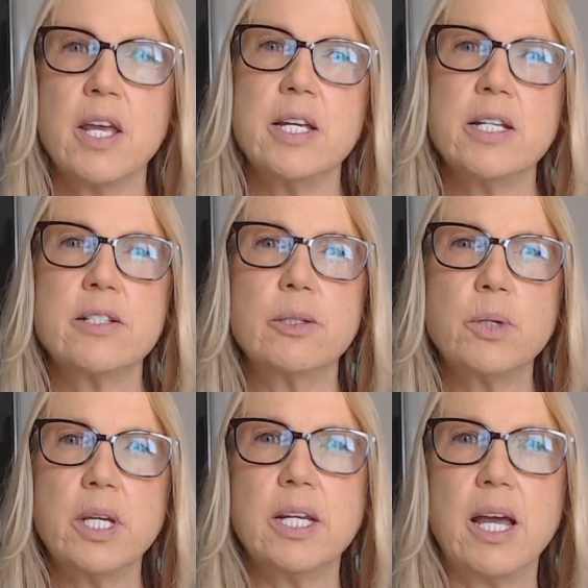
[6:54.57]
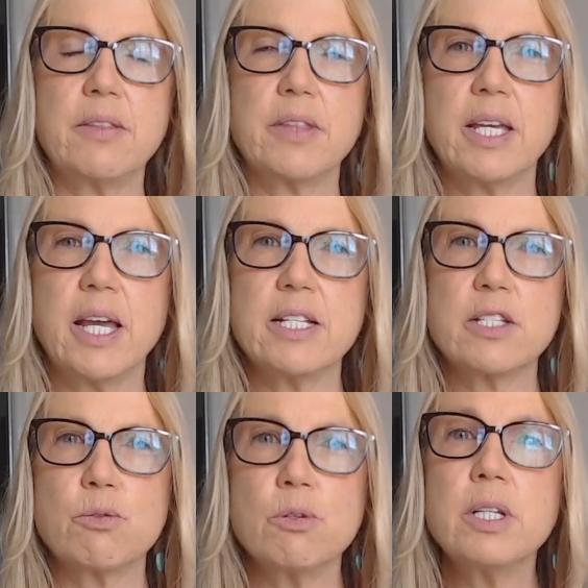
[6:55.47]
He's looking at the
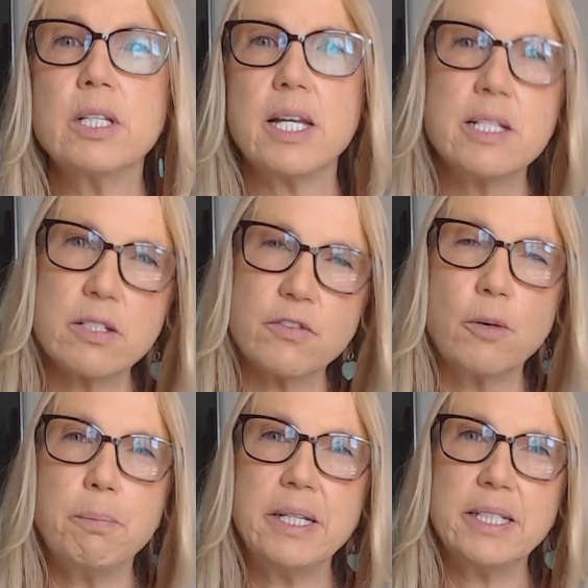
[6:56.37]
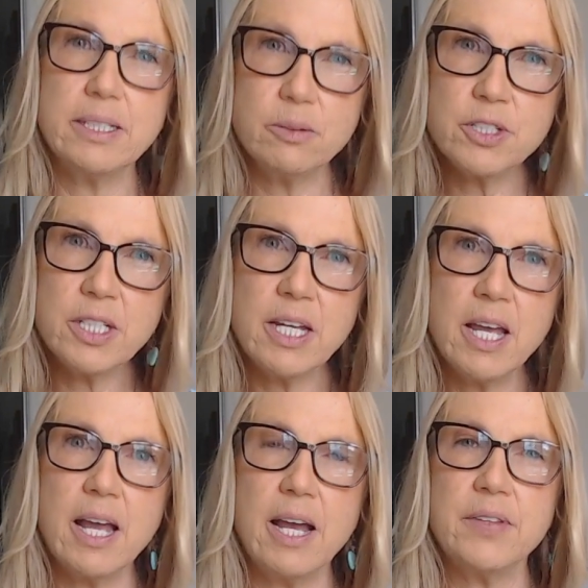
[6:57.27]
case through the lens of her being guilty,
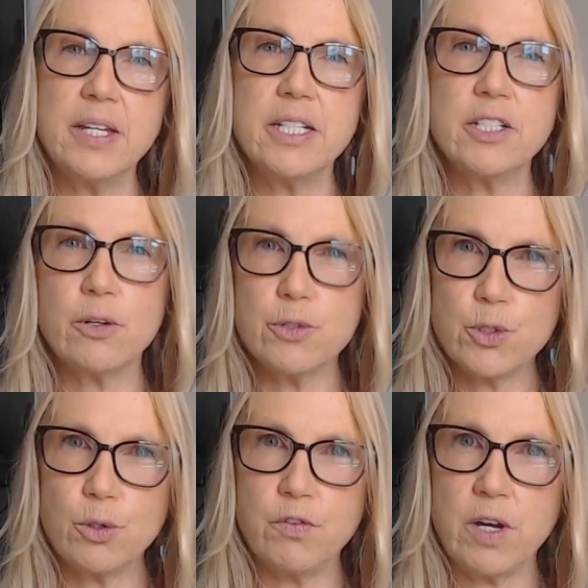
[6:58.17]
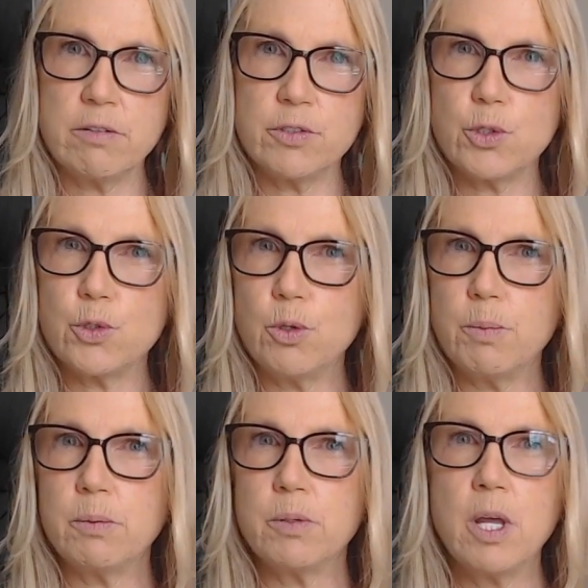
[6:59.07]
and then he goes so far as
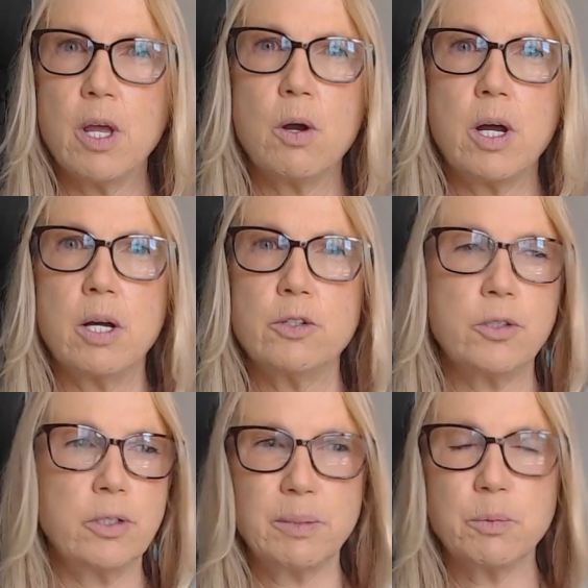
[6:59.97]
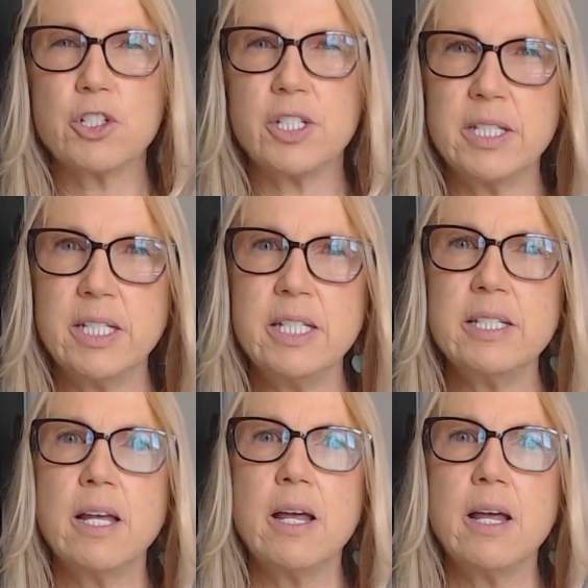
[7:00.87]
assuming not only what she did,